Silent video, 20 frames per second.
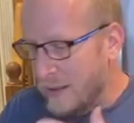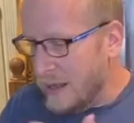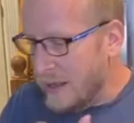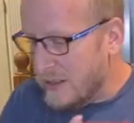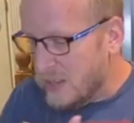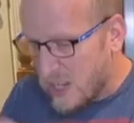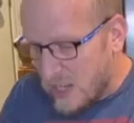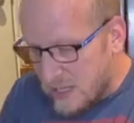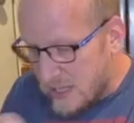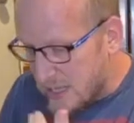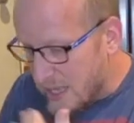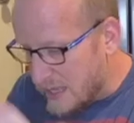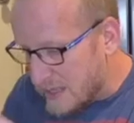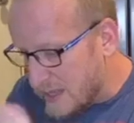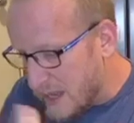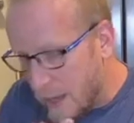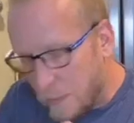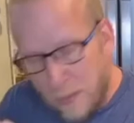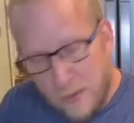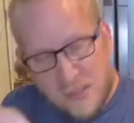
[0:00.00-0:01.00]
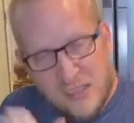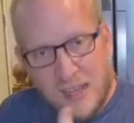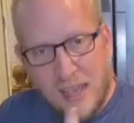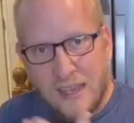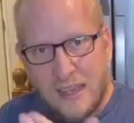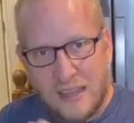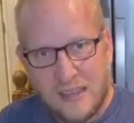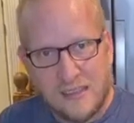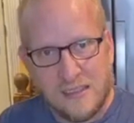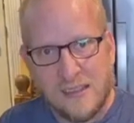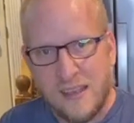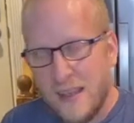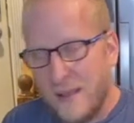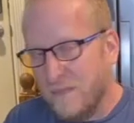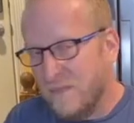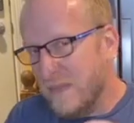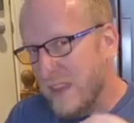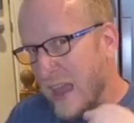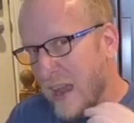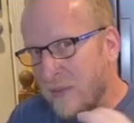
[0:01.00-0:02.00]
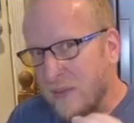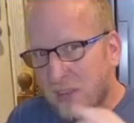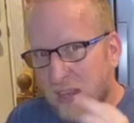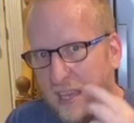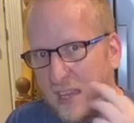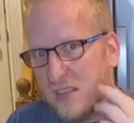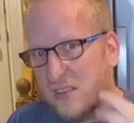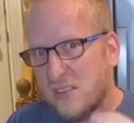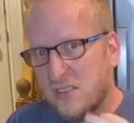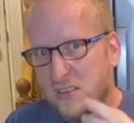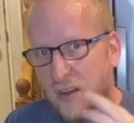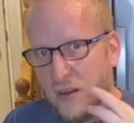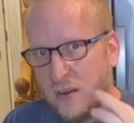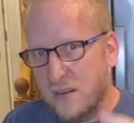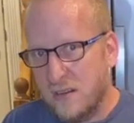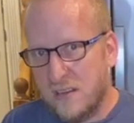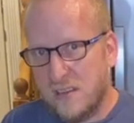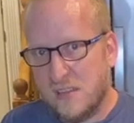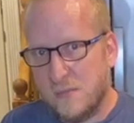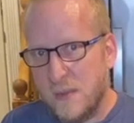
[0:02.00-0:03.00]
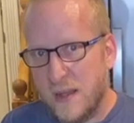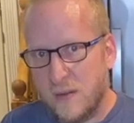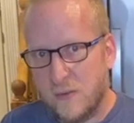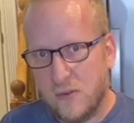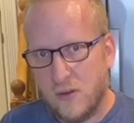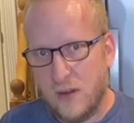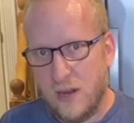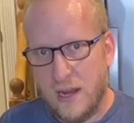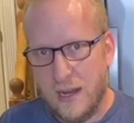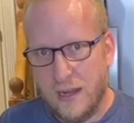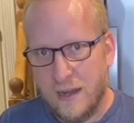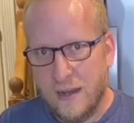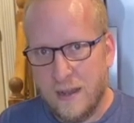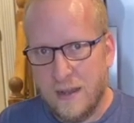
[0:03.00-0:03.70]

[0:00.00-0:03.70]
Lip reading: just this couple seconds, everything is starting to smell great.